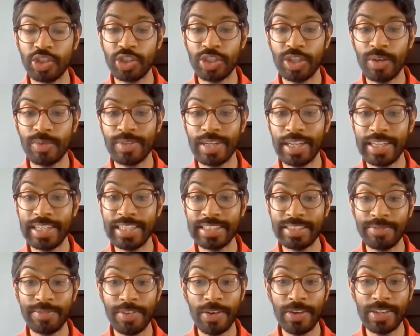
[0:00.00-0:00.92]
shown that he's
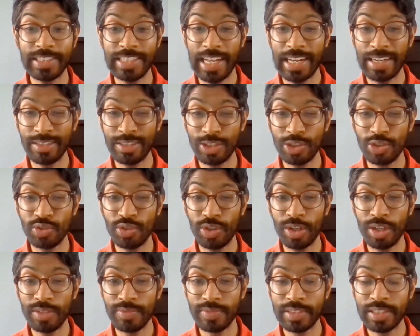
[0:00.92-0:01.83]
a very talented
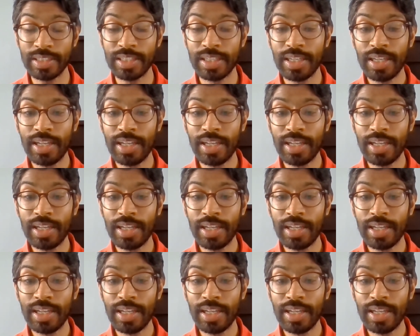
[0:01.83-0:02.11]
driver,